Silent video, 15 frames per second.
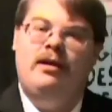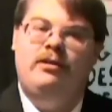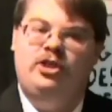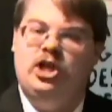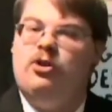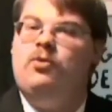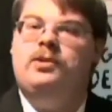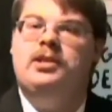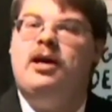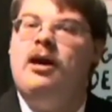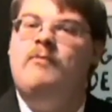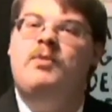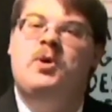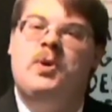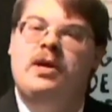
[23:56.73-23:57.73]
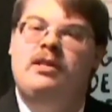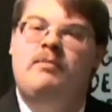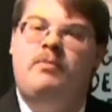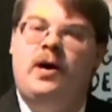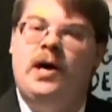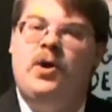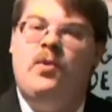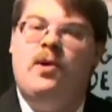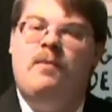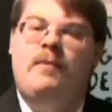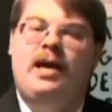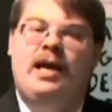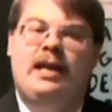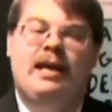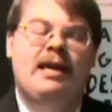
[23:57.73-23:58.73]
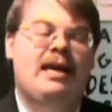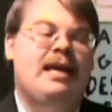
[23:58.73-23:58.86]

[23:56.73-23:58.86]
general time period that BioWare made,